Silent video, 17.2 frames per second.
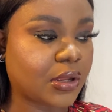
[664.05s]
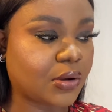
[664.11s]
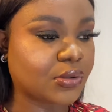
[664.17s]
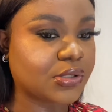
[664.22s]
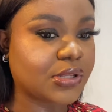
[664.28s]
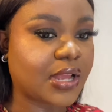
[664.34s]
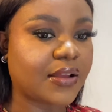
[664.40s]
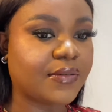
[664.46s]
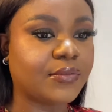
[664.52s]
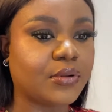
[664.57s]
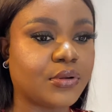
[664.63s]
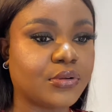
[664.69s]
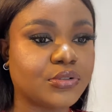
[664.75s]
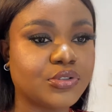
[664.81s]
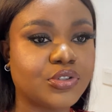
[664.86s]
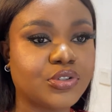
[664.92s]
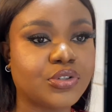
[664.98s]
I want to have
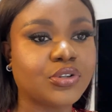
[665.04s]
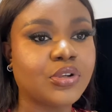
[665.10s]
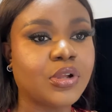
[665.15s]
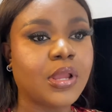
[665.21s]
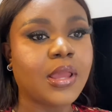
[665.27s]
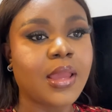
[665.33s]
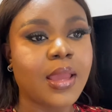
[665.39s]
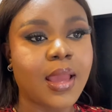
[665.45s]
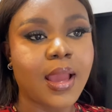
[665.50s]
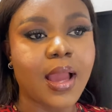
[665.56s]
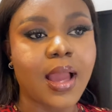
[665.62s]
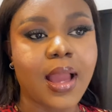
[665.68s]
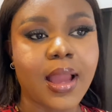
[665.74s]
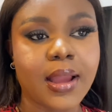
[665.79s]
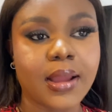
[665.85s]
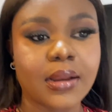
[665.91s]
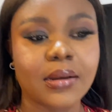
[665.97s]
lunch
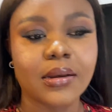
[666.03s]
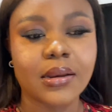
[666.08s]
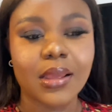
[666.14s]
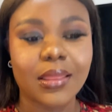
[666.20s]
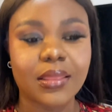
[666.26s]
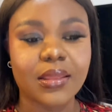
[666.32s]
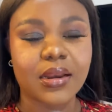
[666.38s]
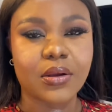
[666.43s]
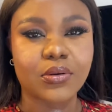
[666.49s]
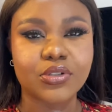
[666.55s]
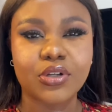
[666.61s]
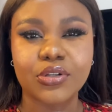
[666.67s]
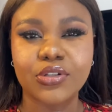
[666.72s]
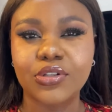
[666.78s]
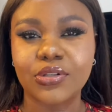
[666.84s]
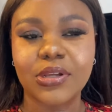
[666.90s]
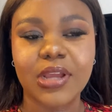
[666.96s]
and then I'll
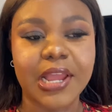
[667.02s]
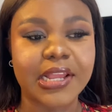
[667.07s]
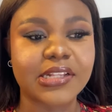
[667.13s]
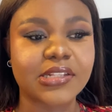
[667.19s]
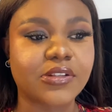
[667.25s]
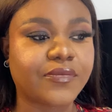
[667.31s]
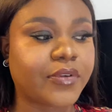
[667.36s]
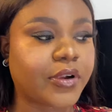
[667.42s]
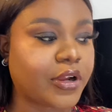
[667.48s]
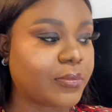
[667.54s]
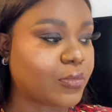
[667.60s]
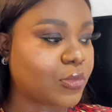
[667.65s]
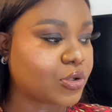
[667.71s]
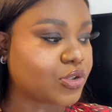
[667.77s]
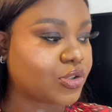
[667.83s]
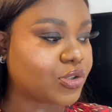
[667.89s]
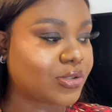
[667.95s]
talk to you guys very
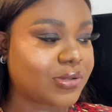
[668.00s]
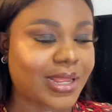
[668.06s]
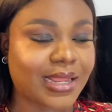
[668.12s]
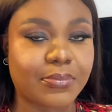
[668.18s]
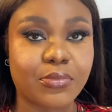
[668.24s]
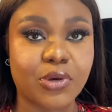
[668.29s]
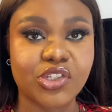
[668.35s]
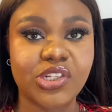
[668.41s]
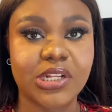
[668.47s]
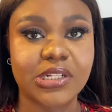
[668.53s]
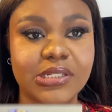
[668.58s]
much like much later.